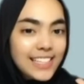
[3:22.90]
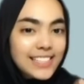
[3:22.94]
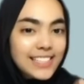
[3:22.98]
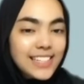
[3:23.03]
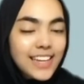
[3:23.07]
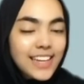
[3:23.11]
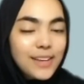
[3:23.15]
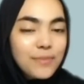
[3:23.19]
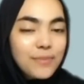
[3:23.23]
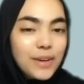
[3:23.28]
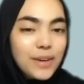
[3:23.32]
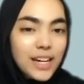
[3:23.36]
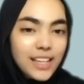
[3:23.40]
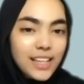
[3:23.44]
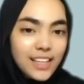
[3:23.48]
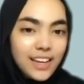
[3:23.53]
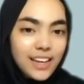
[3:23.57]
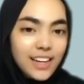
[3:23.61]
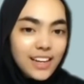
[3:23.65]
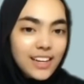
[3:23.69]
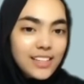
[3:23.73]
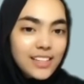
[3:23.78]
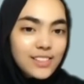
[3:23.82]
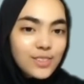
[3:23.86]
I'm
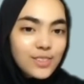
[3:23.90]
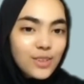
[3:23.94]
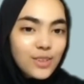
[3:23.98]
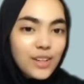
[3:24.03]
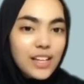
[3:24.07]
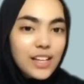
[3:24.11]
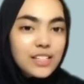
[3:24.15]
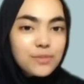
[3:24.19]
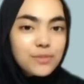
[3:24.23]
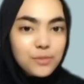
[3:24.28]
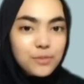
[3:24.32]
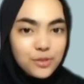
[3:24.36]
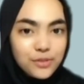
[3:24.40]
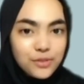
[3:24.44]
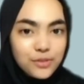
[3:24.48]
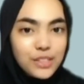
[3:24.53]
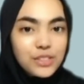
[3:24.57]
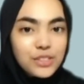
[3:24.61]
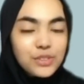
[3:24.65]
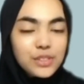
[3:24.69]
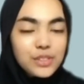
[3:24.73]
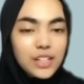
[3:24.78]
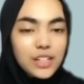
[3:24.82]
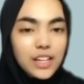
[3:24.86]
Adia. So let's move on
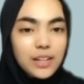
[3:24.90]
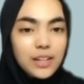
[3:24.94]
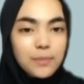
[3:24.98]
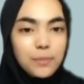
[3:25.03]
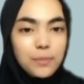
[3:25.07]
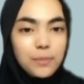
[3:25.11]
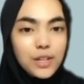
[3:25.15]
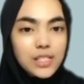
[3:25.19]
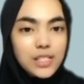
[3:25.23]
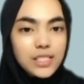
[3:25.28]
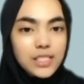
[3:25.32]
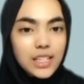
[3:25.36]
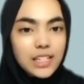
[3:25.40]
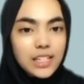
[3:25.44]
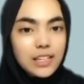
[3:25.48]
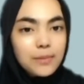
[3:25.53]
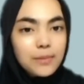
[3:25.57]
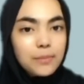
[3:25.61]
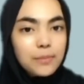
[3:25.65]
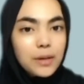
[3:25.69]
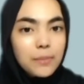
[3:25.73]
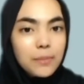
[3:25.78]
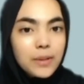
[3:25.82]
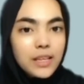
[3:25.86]
to another point under the
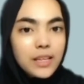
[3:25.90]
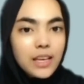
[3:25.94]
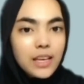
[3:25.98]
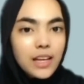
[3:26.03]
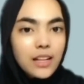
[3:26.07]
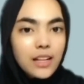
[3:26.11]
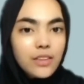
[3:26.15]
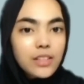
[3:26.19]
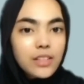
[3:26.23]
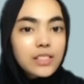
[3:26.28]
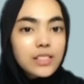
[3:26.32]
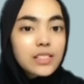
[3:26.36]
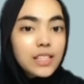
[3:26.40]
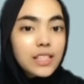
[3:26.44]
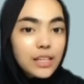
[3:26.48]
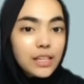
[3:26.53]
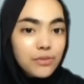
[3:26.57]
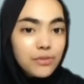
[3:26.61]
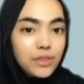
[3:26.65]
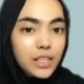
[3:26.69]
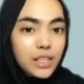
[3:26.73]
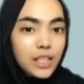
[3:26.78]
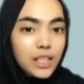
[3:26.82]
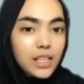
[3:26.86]
public health and
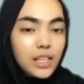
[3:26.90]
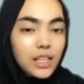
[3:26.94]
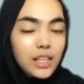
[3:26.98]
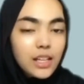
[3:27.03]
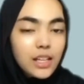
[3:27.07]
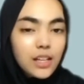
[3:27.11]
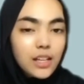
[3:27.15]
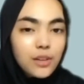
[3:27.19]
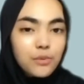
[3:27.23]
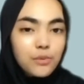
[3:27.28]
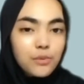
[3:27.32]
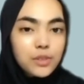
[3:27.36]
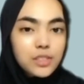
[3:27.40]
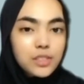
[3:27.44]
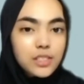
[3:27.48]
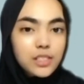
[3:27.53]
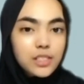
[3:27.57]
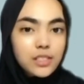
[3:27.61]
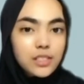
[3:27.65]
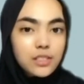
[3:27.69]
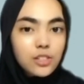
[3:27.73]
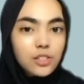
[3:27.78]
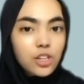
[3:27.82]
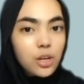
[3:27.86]
safety, which
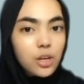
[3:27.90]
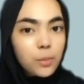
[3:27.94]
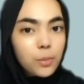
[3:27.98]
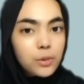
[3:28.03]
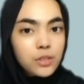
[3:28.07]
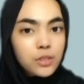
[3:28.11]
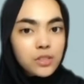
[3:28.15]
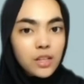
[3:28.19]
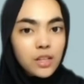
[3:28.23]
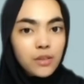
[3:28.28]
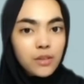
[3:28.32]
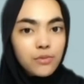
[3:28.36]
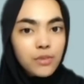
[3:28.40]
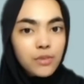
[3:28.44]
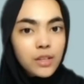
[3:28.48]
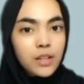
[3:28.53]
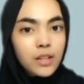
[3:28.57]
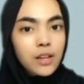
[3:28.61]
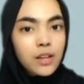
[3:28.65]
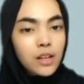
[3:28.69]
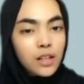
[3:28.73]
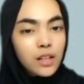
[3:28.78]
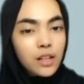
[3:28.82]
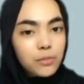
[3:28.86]
is the copper sulfate
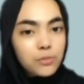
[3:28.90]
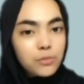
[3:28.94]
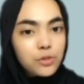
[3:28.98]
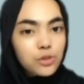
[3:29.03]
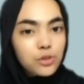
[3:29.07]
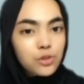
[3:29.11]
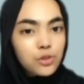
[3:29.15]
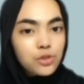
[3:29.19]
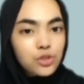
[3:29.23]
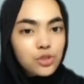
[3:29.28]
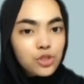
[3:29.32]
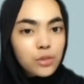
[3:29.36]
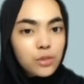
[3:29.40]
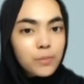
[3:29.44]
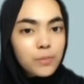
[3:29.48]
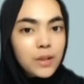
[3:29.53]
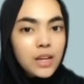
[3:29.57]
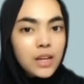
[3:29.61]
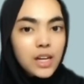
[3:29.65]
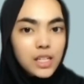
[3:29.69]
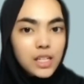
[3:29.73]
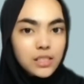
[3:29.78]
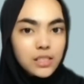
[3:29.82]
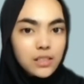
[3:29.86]
help to control
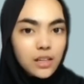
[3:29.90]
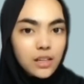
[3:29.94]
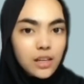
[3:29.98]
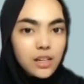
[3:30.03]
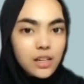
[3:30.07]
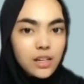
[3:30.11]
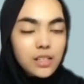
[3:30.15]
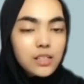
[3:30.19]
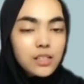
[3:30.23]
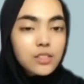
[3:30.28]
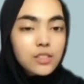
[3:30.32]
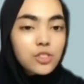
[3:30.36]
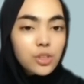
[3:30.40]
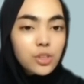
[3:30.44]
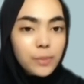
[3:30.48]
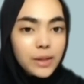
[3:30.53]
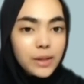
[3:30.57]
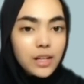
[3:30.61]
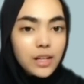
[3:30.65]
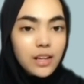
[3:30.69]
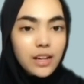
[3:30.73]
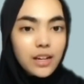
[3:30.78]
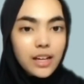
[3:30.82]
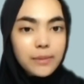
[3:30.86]
bilharzia in the
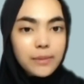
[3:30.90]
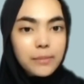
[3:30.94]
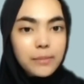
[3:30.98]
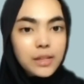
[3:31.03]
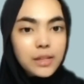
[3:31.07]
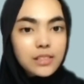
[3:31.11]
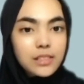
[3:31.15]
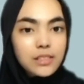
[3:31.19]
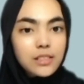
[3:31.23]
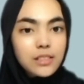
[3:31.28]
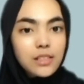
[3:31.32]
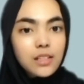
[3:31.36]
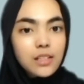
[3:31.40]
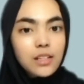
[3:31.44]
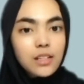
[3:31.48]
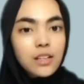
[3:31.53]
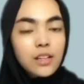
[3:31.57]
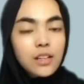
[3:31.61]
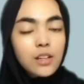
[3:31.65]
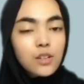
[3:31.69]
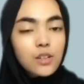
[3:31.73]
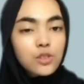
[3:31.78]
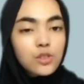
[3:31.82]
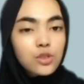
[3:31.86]
tropical climates.
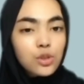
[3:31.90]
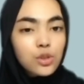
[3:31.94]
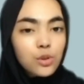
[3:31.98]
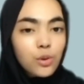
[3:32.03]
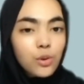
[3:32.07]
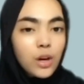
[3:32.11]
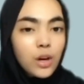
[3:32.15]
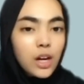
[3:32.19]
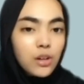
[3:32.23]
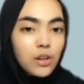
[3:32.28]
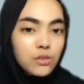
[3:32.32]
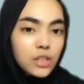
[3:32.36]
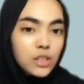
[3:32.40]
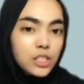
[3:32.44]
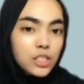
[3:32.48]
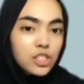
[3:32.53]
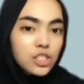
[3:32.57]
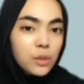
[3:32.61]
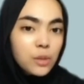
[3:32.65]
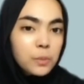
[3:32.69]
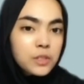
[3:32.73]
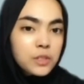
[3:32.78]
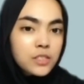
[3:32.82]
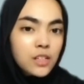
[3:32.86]
So how does
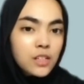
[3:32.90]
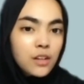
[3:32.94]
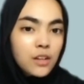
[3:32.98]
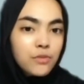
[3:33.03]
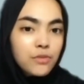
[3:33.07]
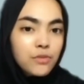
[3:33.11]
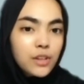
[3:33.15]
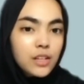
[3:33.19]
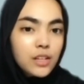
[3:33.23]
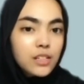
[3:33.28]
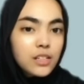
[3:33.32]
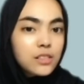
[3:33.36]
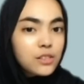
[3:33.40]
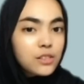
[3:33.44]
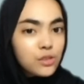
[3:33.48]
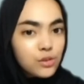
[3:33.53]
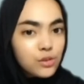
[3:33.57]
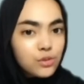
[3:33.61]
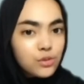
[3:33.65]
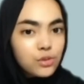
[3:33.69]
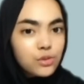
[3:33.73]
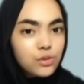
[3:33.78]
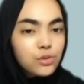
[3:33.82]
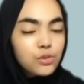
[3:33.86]
copper sulfate is
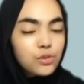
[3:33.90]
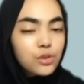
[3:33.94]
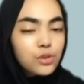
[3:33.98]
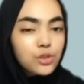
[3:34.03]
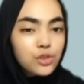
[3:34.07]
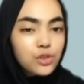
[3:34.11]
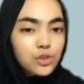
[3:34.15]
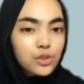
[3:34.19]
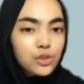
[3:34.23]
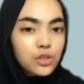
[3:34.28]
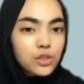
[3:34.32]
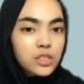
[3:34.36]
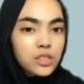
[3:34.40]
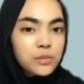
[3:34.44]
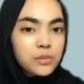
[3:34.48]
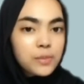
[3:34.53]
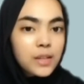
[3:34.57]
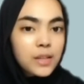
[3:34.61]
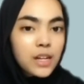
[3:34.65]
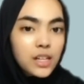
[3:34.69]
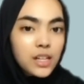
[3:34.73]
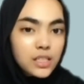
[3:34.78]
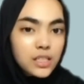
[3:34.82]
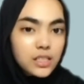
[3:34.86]
used to control this
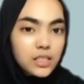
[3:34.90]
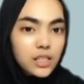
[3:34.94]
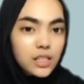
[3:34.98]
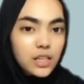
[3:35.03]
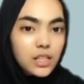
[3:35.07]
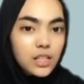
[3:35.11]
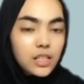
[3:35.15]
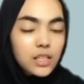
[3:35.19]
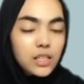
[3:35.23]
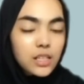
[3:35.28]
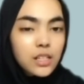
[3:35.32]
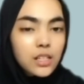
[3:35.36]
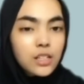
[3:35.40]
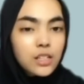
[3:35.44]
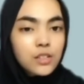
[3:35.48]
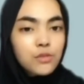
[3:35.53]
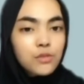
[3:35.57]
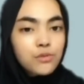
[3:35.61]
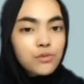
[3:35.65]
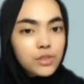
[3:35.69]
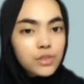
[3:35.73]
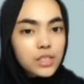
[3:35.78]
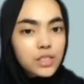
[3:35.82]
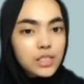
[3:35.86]
bilharzia?
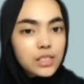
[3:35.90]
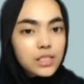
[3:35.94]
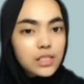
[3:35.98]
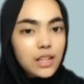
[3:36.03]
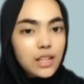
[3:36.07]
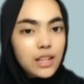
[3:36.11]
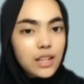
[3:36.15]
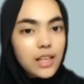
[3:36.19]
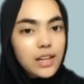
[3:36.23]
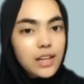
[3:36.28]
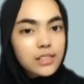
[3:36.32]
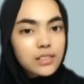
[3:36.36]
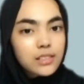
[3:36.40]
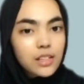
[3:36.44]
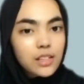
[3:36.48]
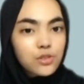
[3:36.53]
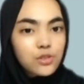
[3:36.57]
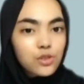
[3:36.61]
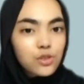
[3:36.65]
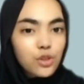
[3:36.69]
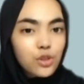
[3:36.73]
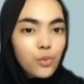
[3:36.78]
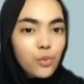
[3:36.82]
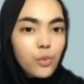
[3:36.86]
First, let us get
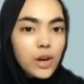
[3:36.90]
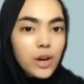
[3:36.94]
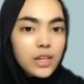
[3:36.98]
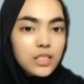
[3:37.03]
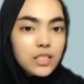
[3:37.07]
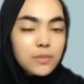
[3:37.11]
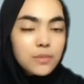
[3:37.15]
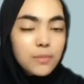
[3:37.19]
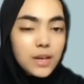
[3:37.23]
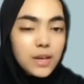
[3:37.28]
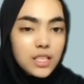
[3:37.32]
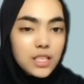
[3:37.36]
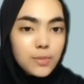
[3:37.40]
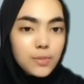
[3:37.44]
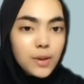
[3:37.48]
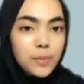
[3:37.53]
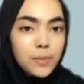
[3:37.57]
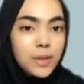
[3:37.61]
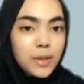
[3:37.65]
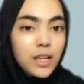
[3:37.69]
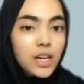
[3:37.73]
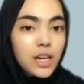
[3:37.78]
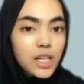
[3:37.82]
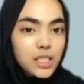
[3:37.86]
to know what is meant by
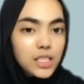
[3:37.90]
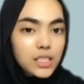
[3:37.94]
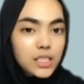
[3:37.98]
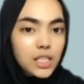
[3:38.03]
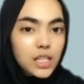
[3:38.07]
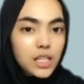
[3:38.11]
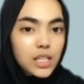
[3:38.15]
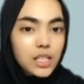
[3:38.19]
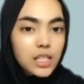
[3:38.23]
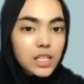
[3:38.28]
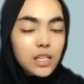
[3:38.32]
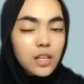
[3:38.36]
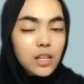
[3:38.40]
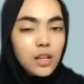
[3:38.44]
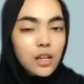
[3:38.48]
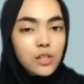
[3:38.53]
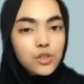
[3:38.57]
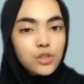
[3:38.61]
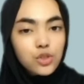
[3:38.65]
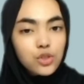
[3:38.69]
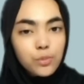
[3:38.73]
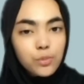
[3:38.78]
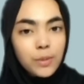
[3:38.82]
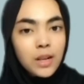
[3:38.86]
bilharzia.
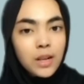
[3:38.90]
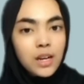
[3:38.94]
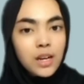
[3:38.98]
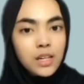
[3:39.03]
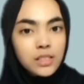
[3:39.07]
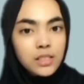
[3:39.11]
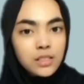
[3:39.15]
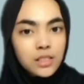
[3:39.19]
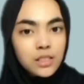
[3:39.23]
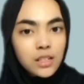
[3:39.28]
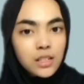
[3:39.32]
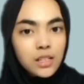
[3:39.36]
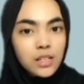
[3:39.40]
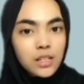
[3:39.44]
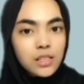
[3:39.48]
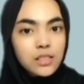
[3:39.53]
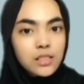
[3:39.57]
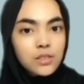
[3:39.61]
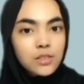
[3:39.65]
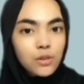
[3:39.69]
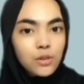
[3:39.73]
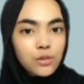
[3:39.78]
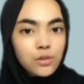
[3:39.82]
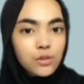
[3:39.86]
So bilharzia
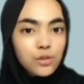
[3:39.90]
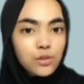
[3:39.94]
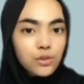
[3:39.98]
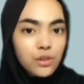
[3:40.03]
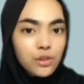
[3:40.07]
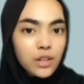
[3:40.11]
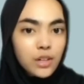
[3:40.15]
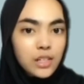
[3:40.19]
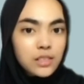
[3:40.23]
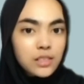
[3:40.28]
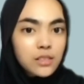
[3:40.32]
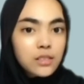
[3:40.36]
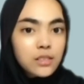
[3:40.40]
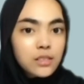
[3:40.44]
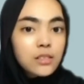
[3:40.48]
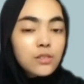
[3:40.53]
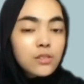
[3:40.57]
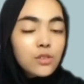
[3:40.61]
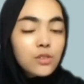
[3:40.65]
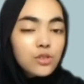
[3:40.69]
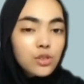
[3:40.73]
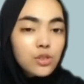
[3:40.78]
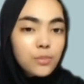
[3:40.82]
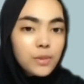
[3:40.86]
is also known as the
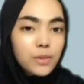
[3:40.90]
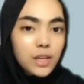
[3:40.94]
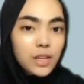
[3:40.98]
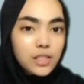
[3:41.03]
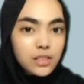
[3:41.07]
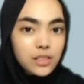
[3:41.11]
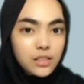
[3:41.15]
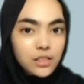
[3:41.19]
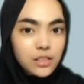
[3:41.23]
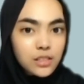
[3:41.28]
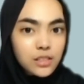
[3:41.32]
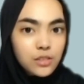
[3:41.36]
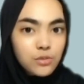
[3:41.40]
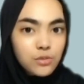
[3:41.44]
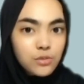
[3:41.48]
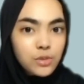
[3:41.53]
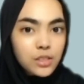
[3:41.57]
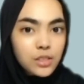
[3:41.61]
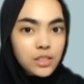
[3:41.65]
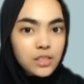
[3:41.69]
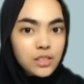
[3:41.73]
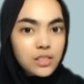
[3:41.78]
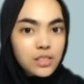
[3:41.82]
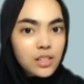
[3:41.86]
schistosomiasis,
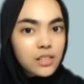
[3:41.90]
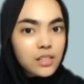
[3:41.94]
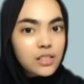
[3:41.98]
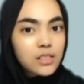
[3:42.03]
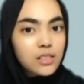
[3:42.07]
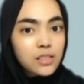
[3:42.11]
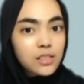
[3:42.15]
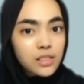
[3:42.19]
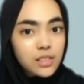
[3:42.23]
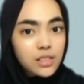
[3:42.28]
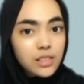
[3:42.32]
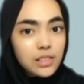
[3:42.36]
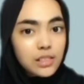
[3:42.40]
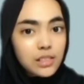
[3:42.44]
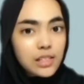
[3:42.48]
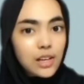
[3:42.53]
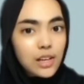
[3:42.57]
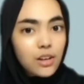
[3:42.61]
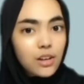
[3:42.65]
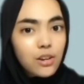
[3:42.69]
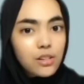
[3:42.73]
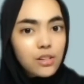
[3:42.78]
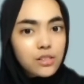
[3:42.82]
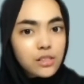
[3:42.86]
which is a disease
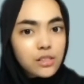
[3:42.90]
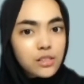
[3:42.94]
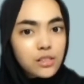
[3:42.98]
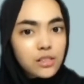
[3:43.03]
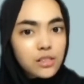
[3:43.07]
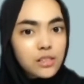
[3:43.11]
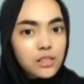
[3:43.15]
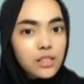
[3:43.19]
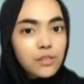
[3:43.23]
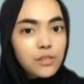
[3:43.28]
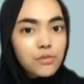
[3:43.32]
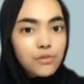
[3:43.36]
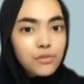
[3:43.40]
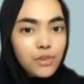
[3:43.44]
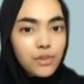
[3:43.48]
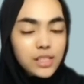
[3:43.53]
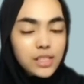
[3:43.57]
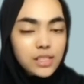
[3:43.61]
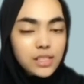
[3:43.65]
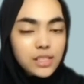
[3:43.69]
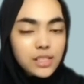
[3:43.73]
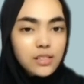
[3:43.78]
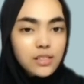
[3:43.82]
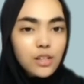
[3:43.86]
that causes the
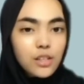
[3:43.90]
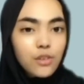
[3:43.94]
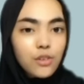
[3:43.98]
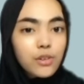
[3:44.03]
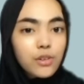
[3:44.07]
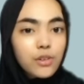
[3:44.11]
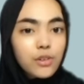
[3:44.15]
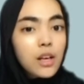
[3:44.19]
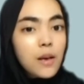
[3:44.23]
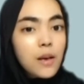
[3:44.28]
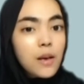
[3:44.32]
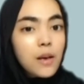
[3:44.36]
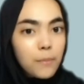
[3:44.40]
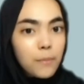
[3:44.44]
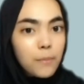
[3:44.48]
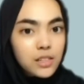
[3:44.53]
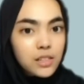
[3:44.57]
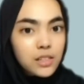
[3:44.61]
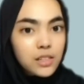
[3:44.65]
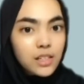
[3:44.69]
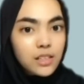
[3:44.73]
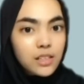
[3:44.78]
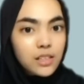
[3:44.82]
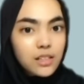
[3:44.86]
infection of
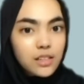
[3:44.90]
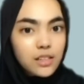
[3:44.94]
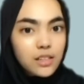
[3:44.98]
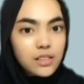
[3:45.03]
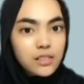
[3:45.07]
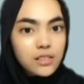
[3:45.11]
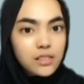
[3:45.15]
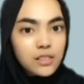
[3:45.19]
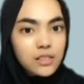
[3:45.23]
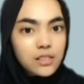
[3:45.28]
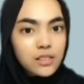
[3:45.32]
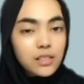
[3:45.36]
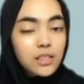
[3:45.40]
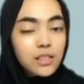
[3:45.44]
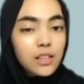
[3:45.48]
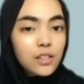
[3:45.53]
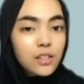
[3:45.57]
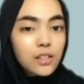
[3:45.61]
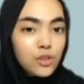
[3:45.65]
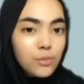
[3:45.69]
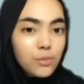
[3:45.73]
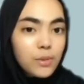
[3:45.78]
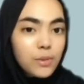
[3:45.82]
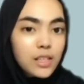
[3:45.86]
parasitic disease in the
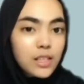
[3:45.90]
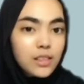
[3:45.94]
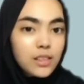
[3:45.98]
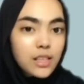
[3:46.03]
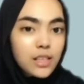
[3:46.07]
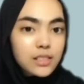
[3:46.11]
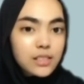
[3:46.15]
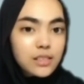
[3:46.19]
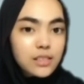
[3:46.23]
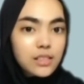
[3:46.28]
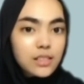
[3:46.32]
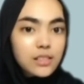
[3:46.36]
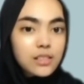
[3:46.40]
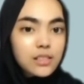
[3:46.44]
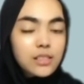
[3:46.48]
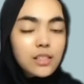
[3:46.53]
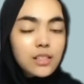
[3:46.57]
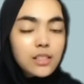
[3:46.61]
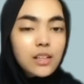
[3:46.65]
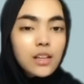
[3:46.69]
human intestines.